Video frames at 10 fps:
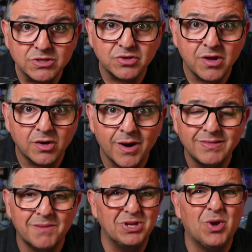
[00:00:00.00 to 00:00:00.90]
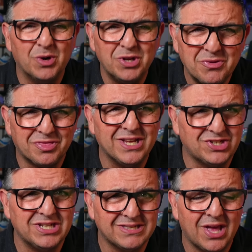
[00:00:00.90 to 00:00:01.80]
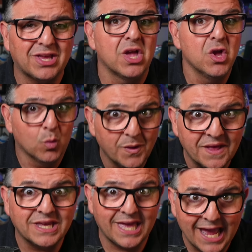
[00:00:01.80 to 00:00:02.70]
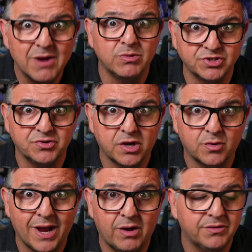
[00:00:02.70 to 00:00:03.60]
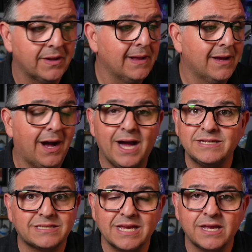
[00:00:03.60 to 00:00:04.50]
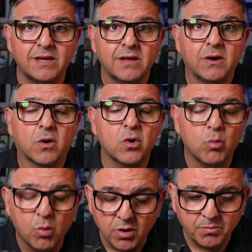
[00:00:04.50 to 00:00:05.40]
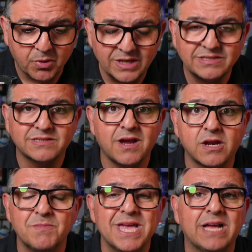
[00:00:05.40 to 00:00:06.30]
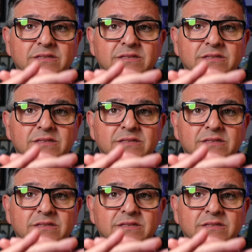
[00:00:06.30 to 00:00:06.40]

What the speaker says: are not around. Let me know, what do you think she's like when the cameras are not around? I said her workplace has got to be as